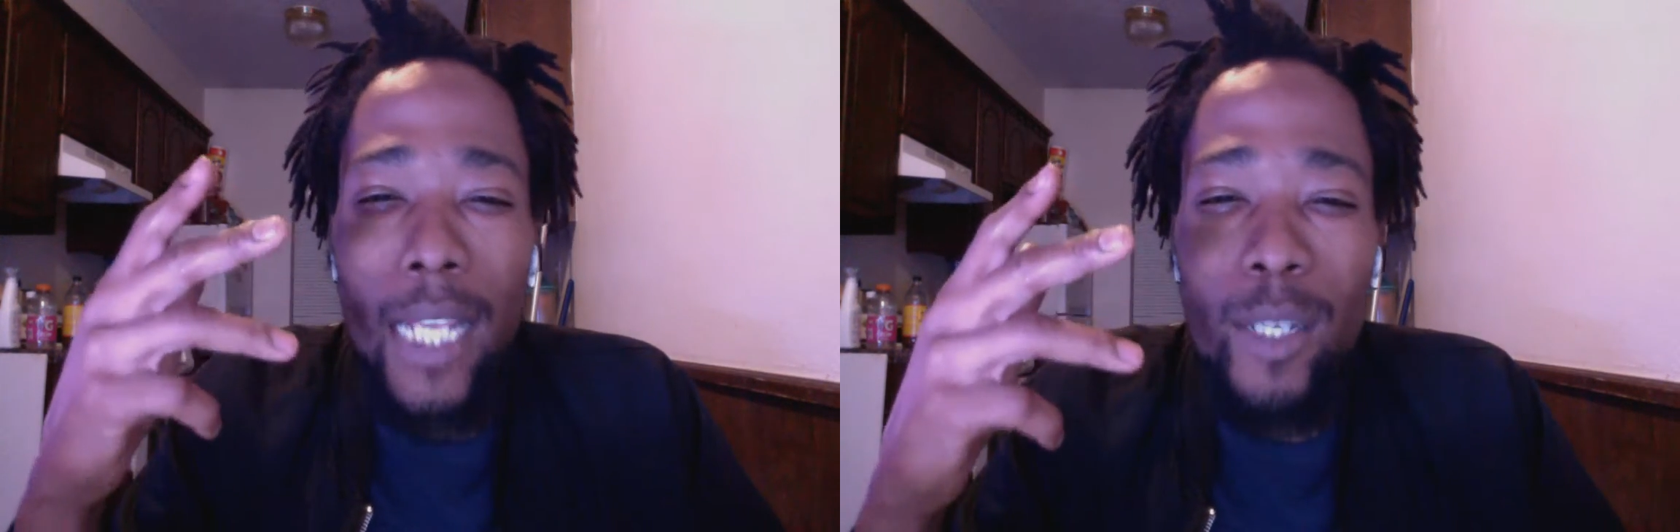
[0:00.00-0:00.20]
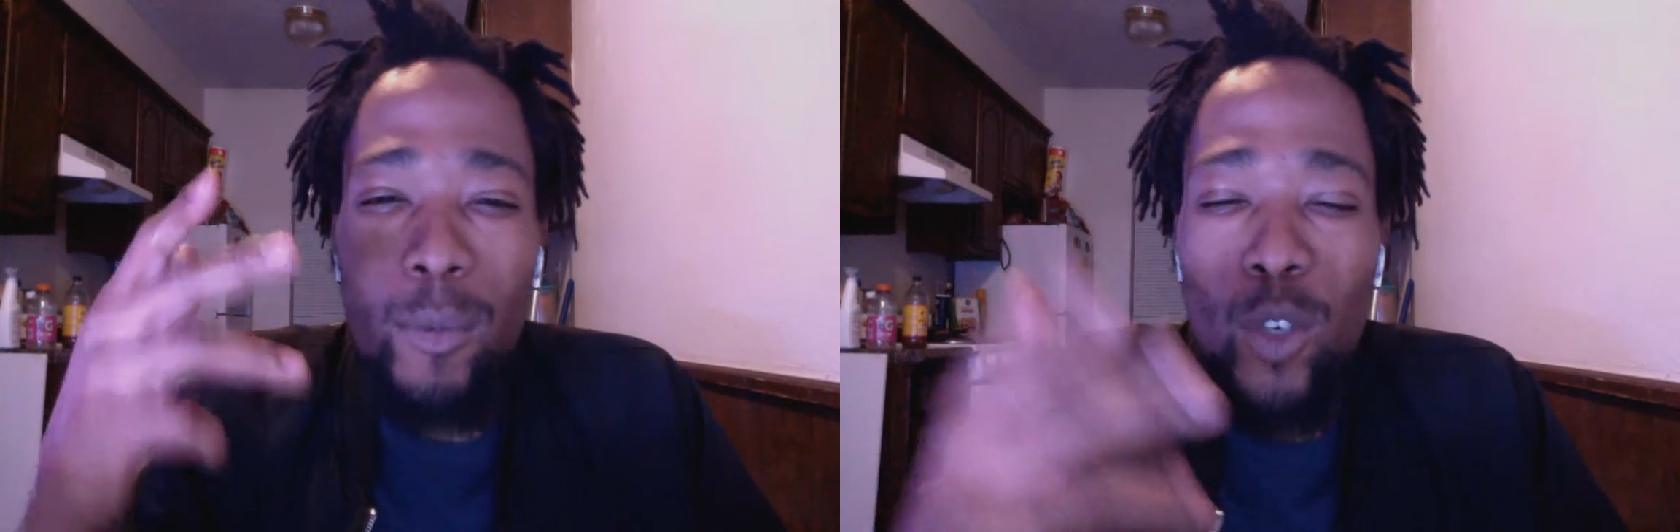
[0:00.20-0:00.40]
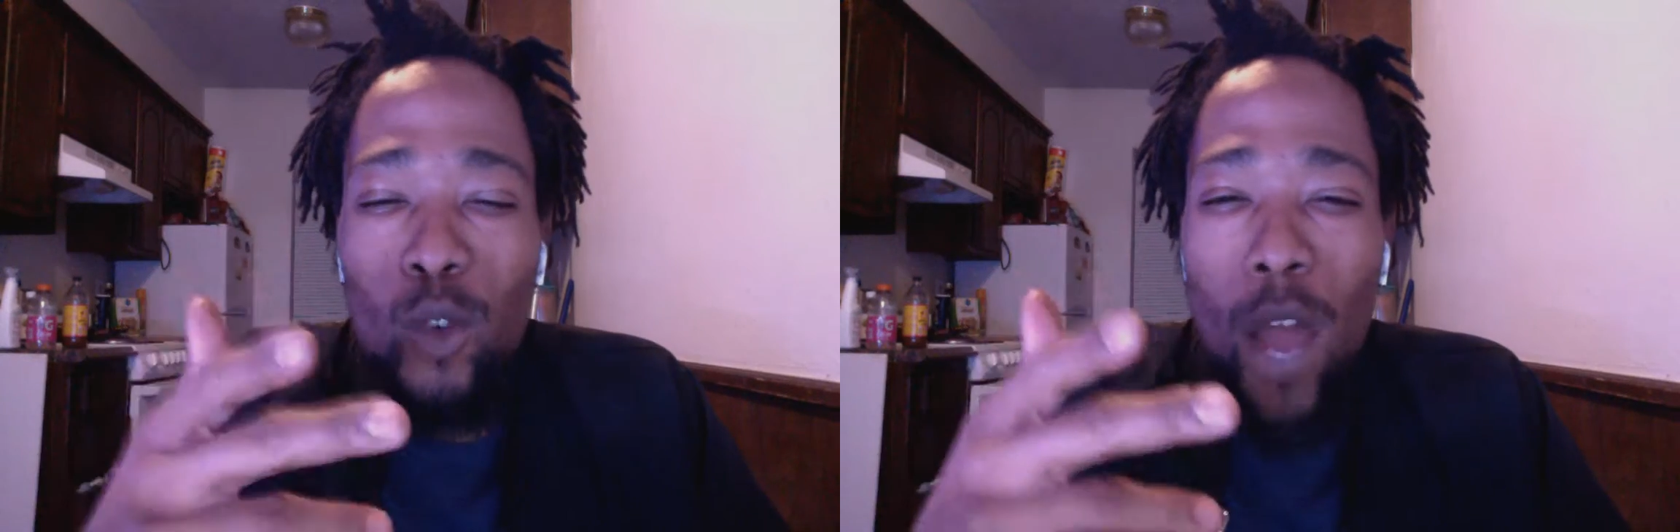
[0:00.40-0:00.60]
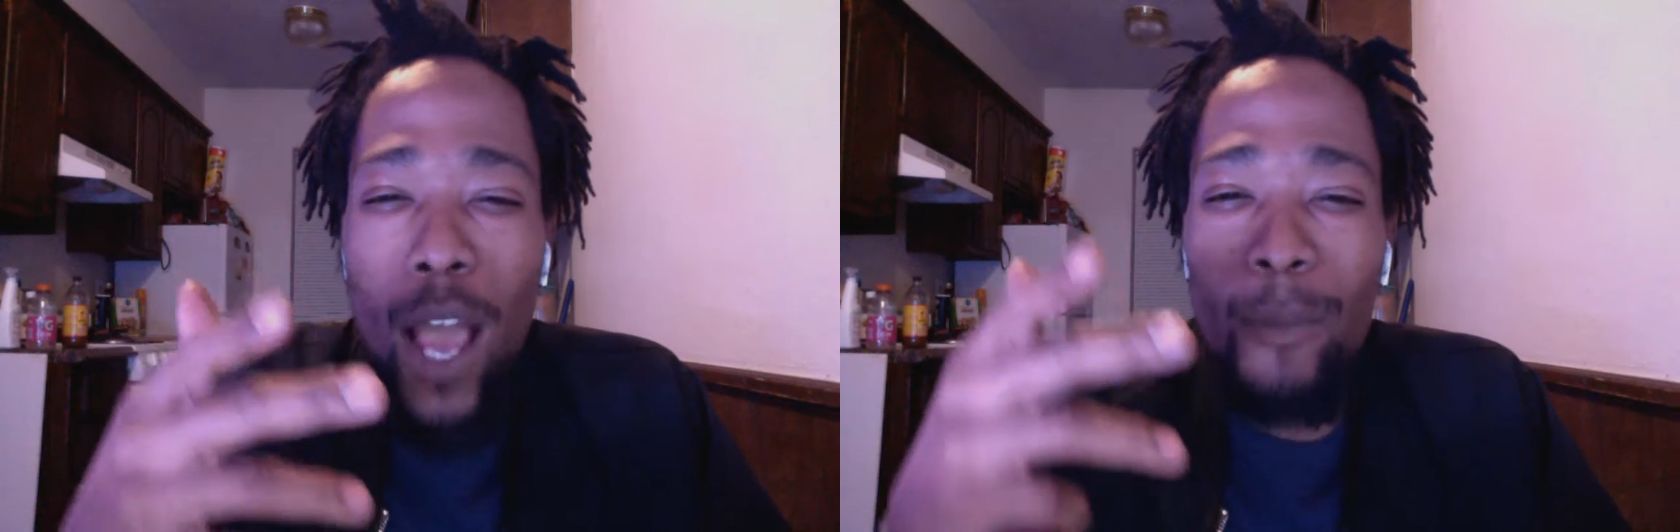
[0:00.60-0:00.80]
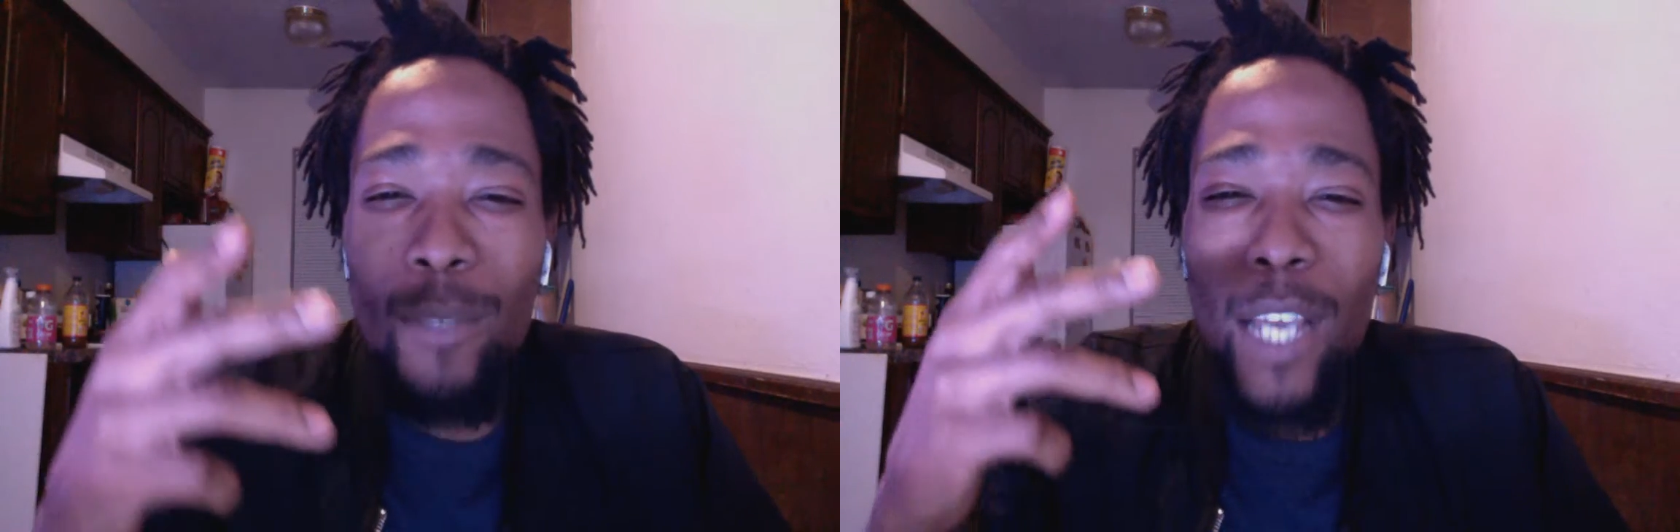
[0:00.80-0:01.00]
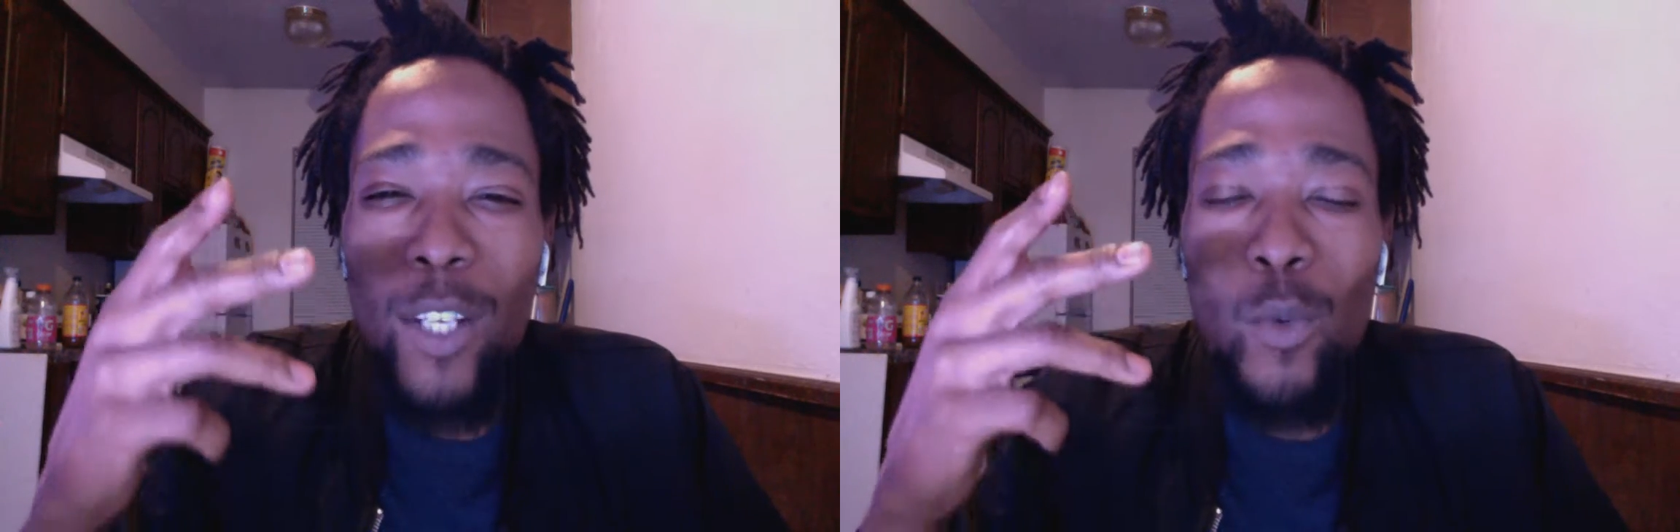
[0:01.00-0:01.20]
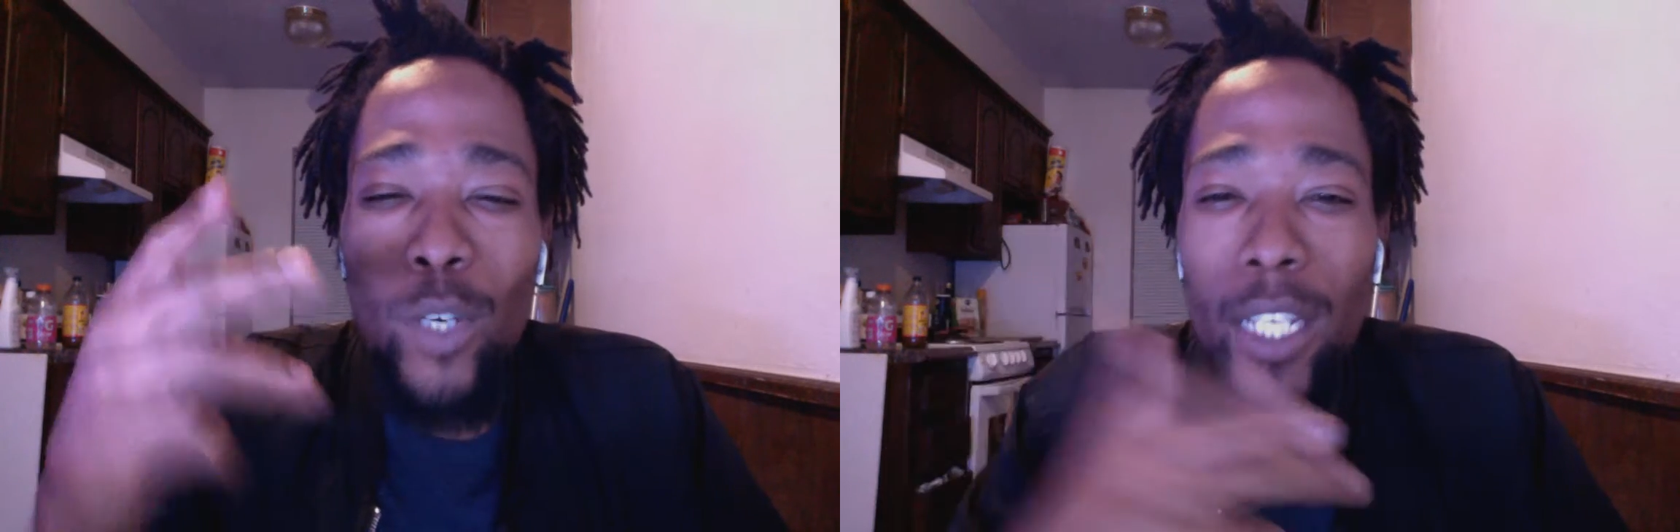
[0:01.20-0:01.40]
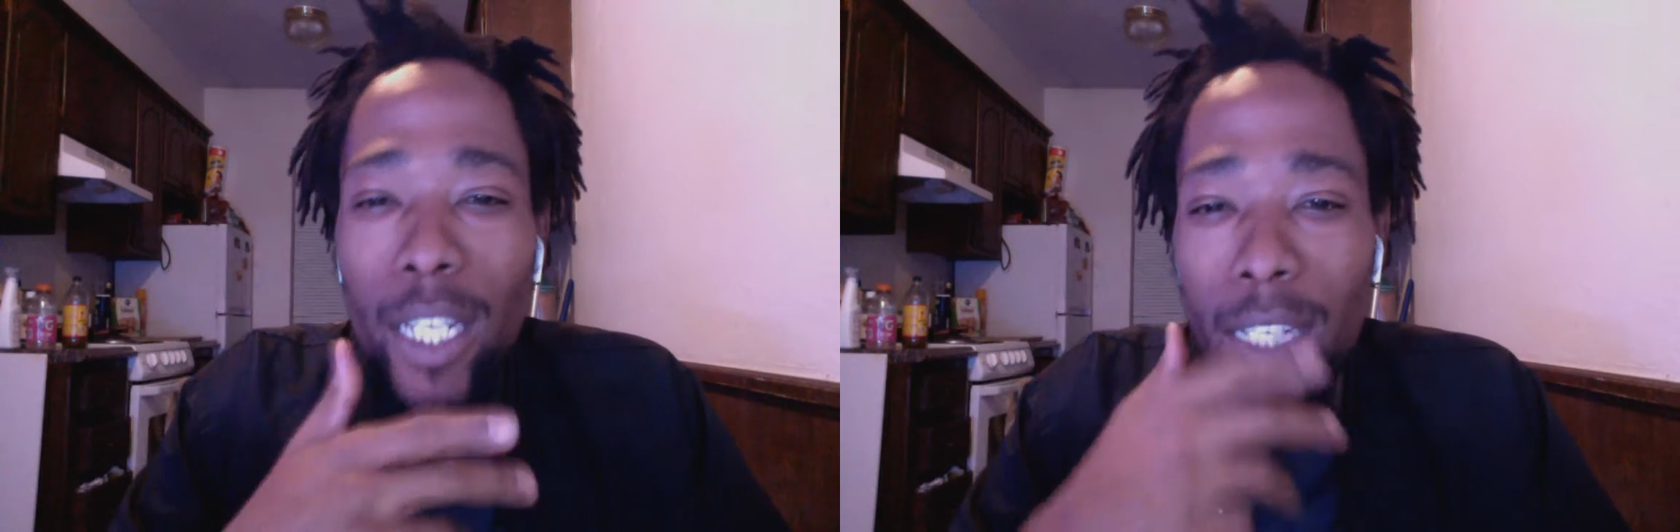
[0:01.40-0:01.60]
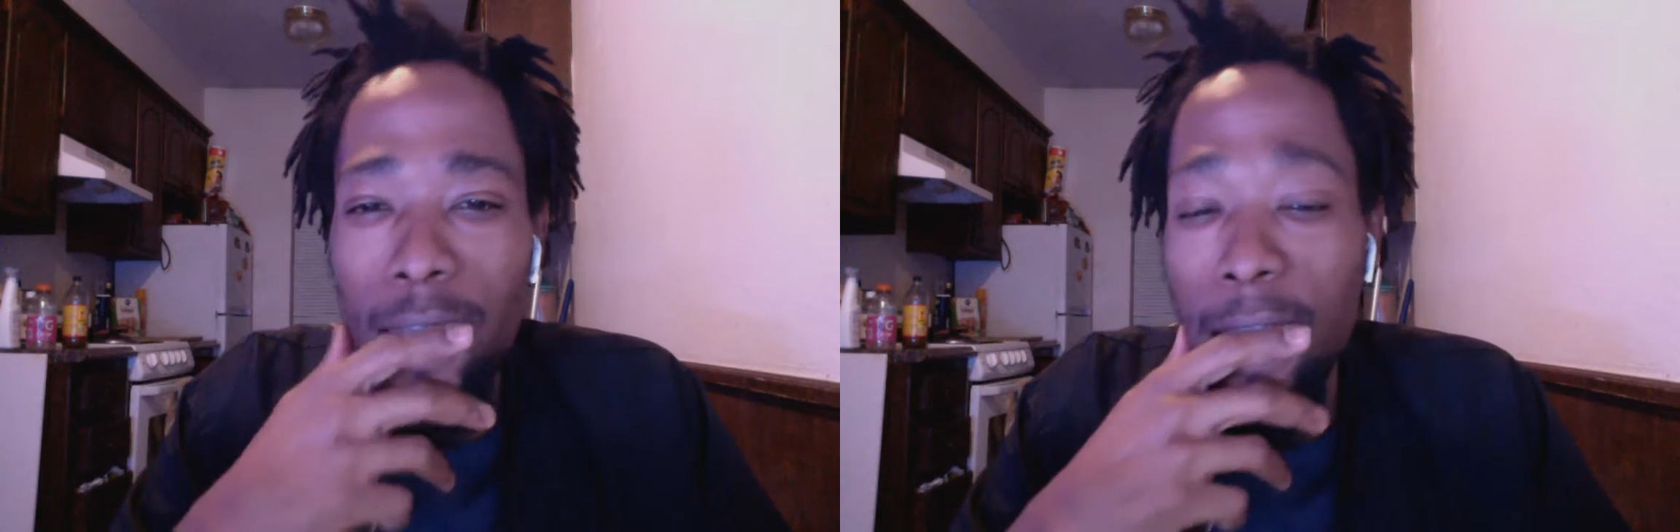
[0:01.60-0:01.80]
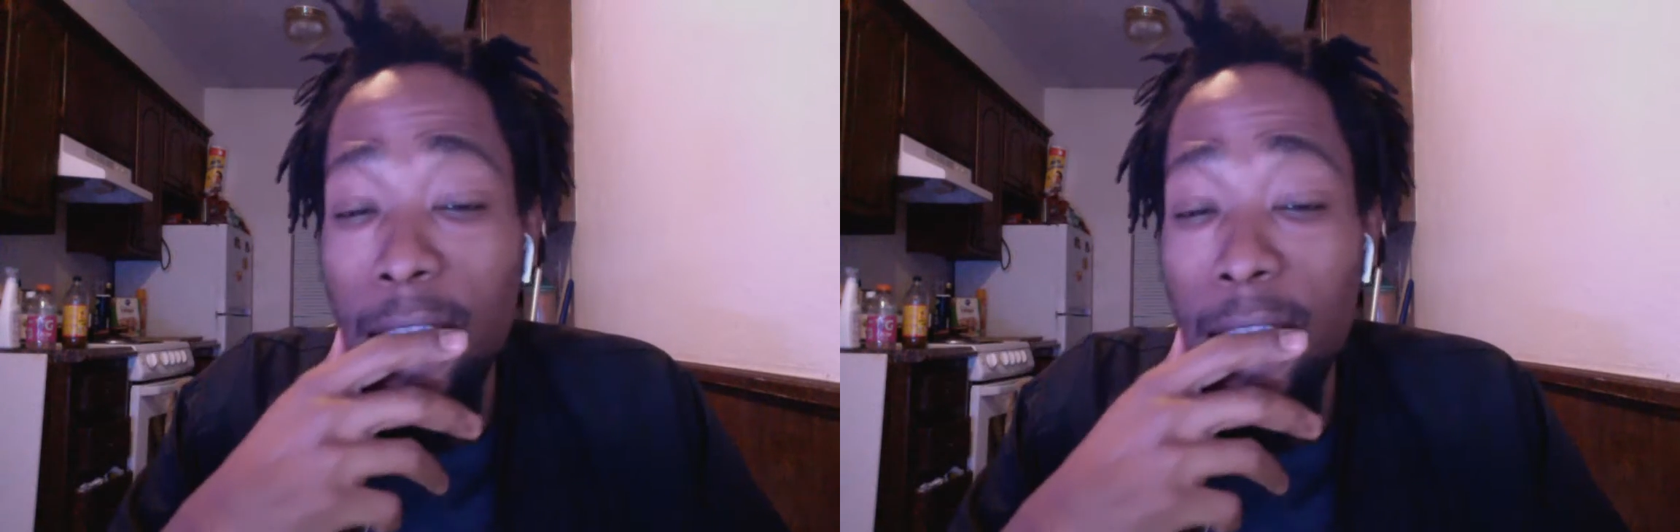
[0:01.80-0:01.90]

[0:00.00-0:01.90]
subscribe. Y'all know what it is.